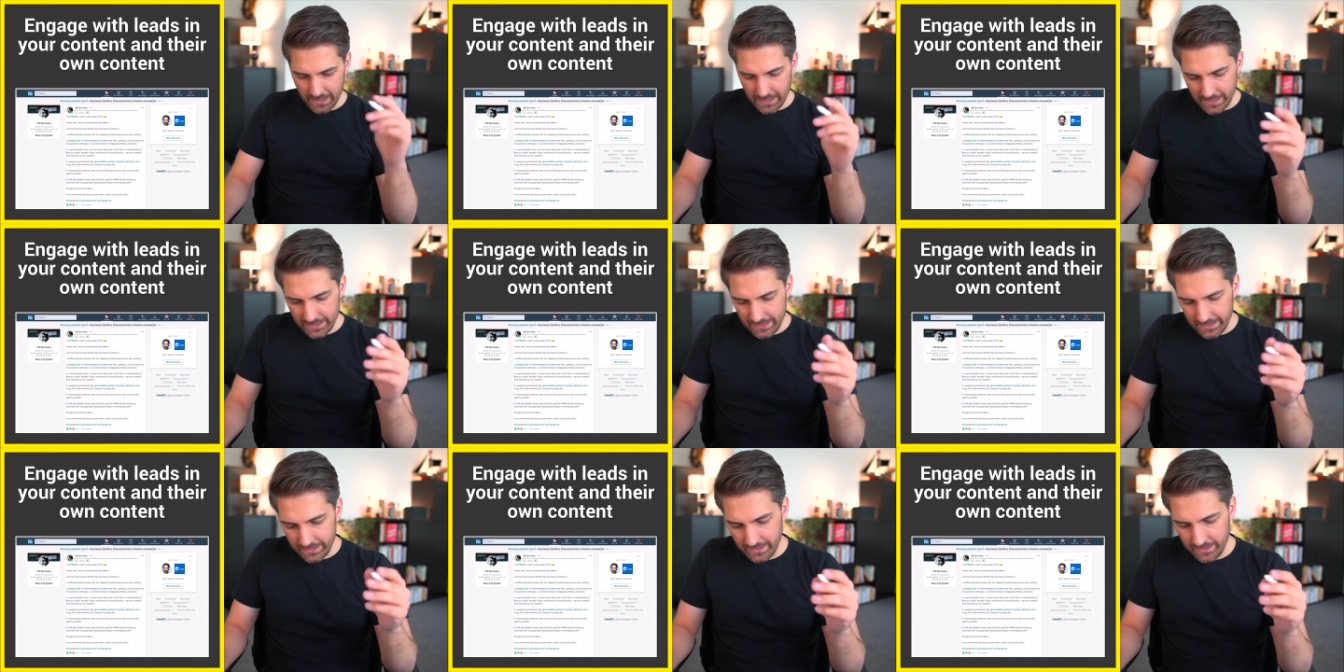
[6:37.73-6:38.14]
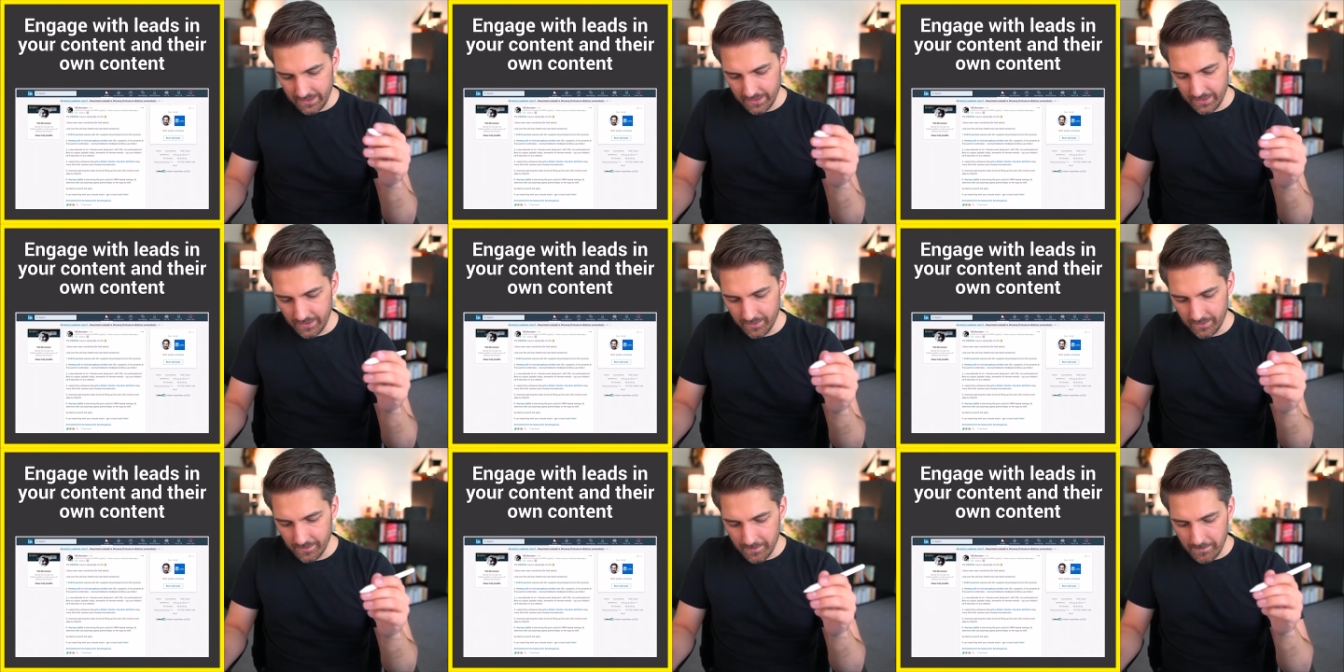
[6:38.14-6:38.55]

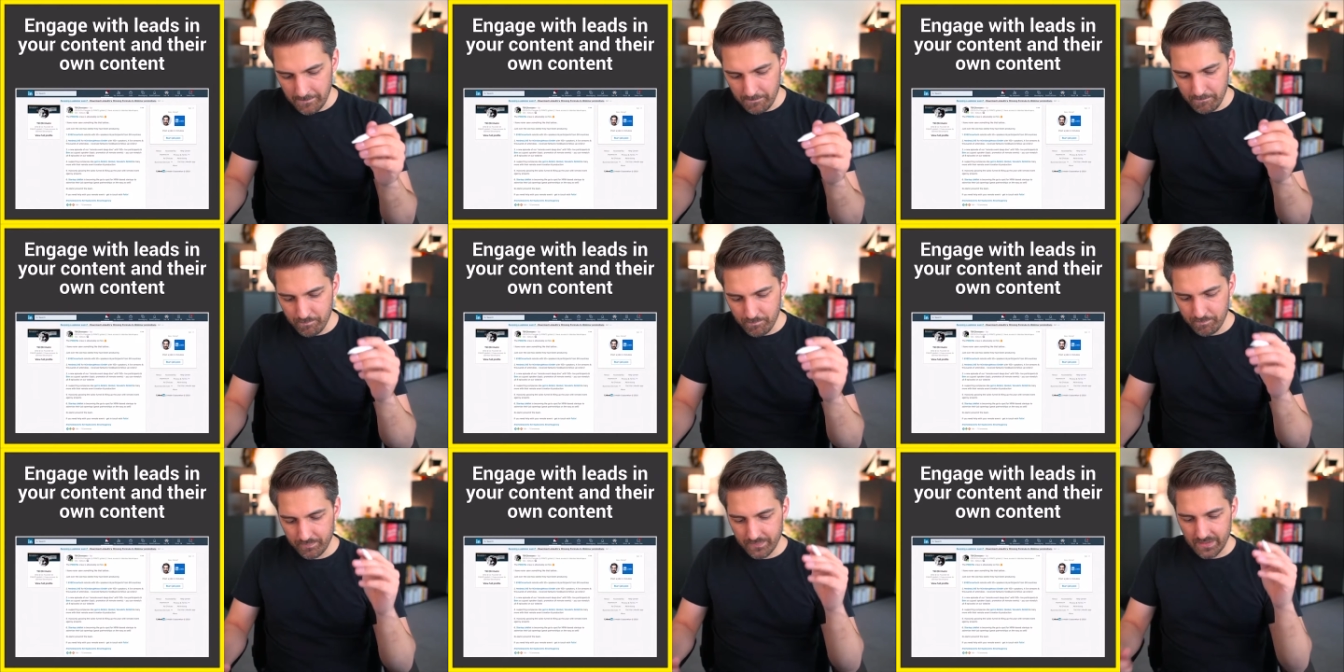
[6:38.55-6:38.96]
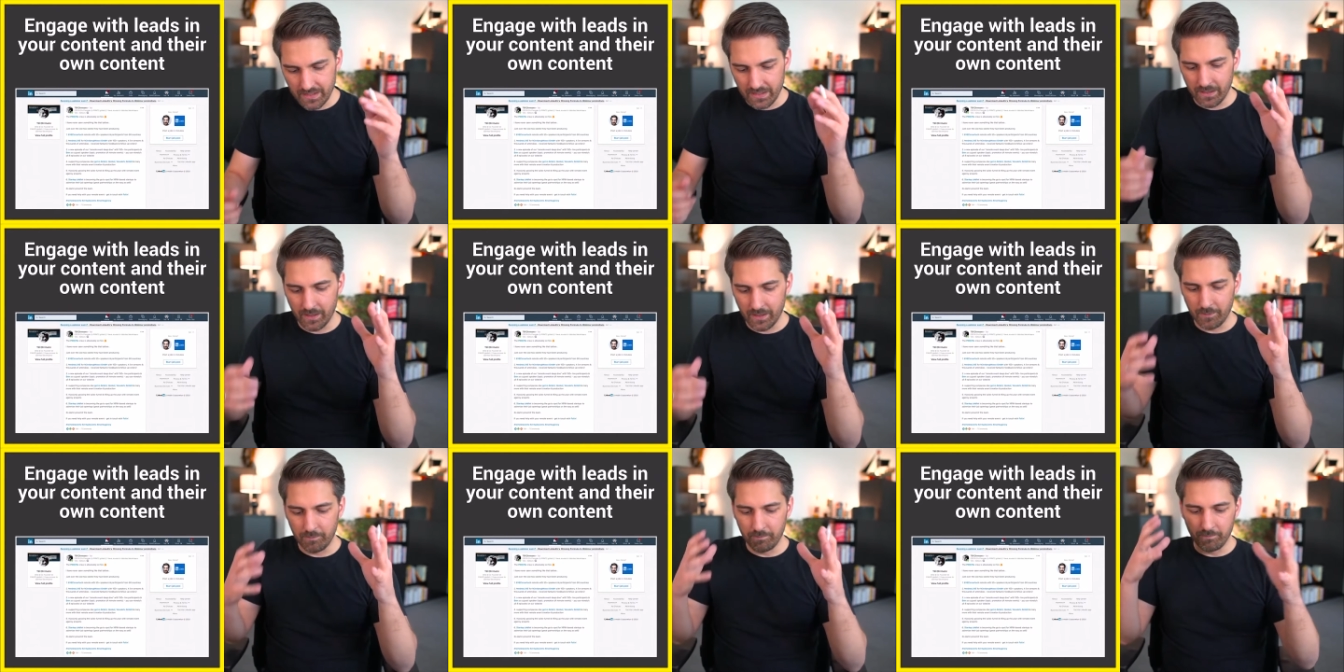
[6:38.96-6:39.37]
he,
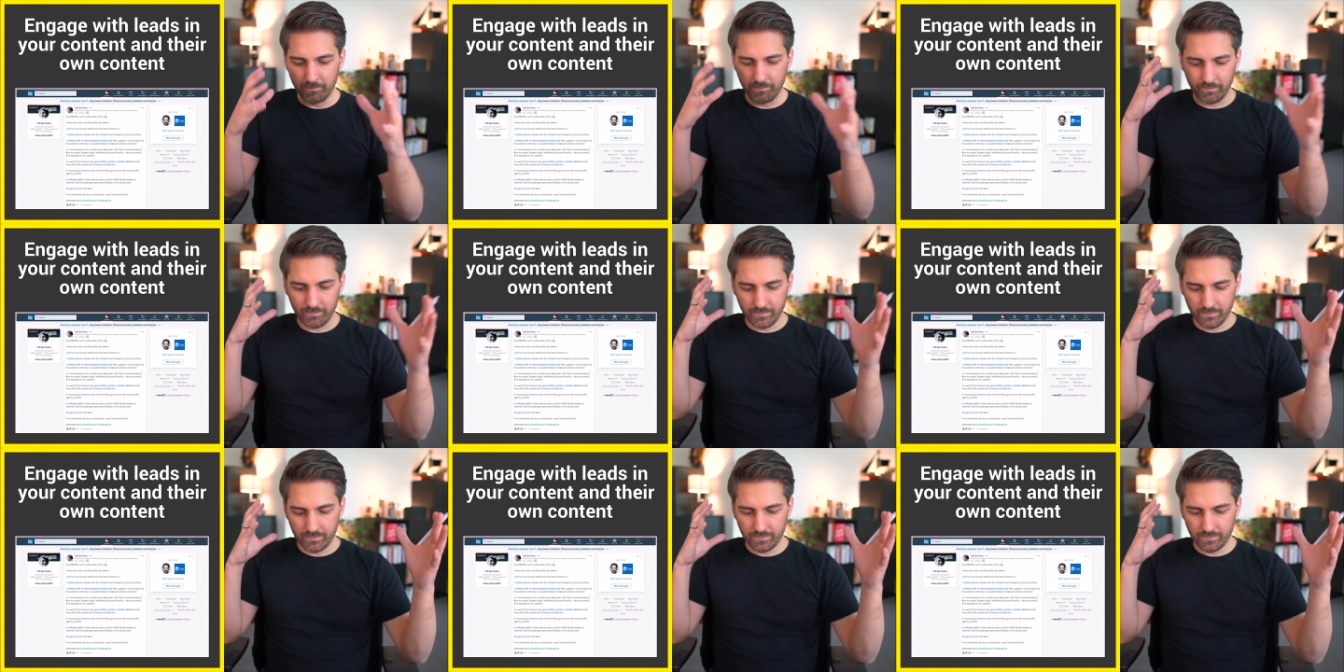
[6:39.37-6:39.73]
um,